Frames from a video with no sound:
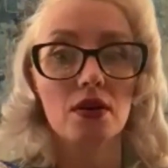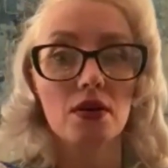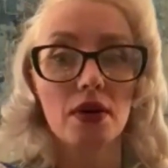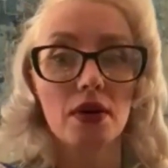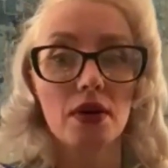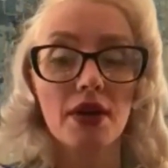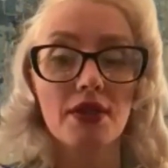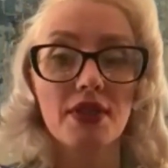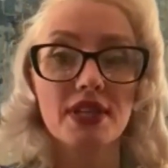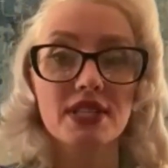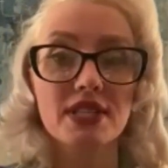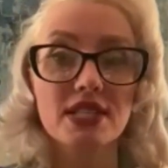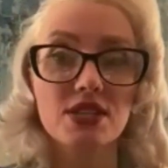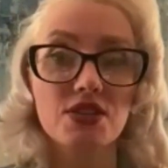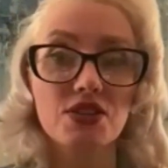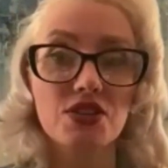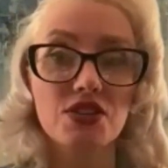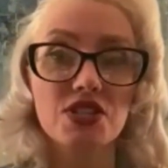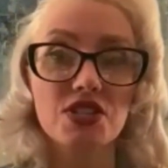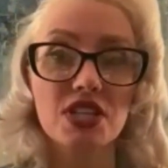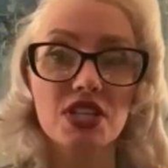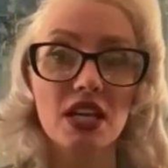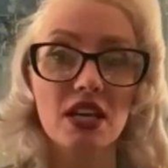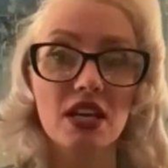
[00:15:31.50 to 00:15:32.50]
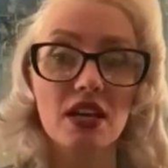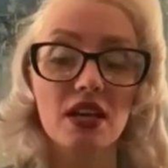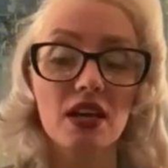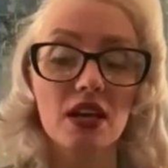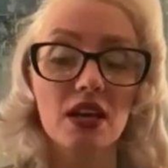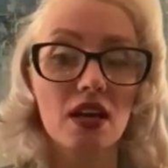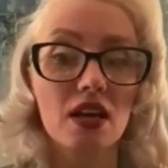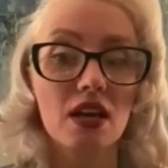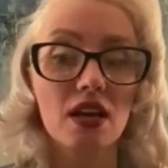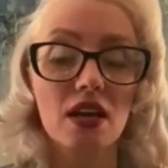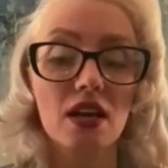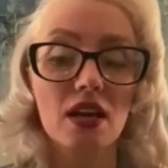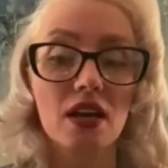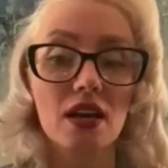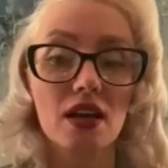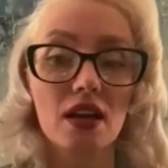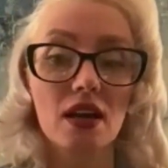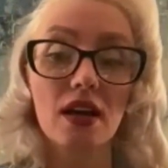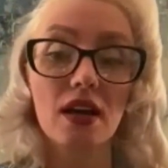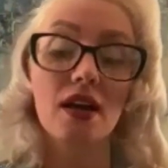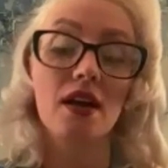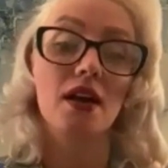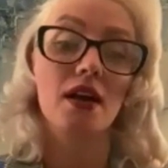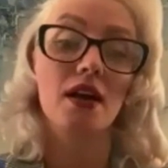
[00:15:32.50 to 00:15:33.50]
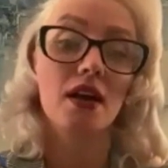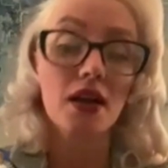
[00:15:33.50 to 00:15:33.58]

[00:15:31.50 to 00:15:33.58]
Wow, that's interesting. Huh.